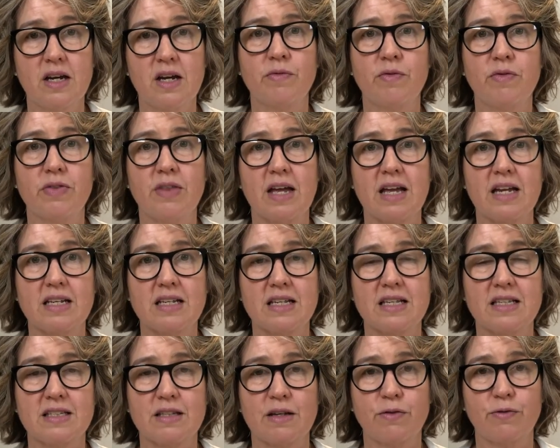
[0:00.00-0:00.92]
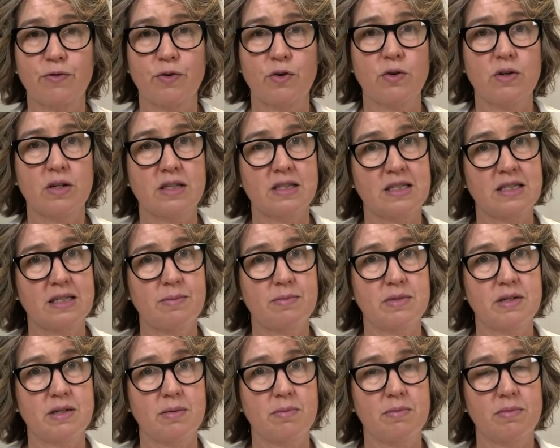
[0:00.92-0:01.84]
that is a food and
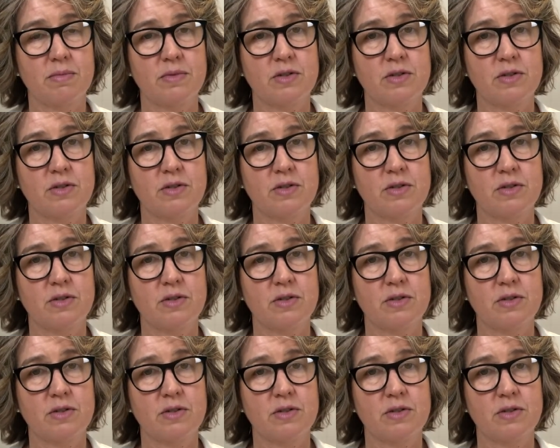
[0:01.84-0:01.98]
symptom